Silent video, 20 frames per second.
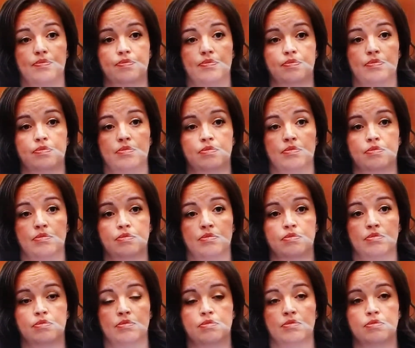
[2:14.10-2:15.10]
Okay.
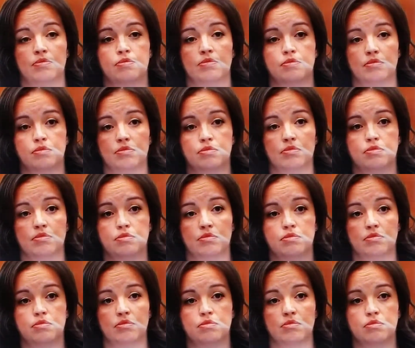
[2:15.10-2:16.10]
All
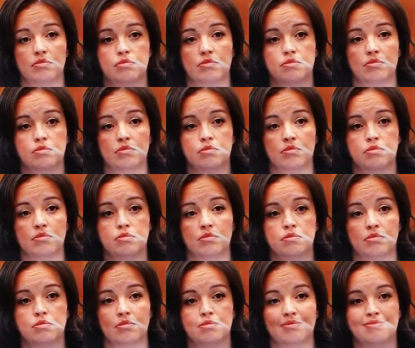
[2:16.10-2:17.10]
right.
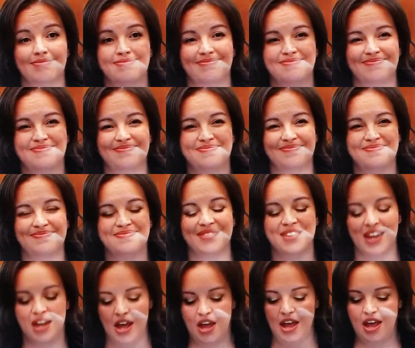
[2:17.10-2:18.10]
Go ahead.
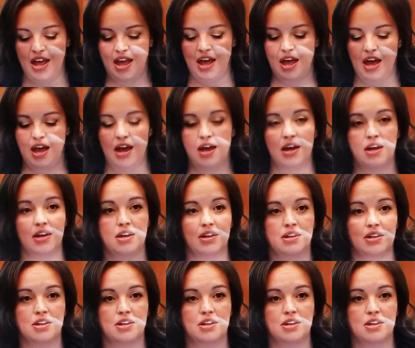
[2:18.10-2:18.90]
I interrupted you.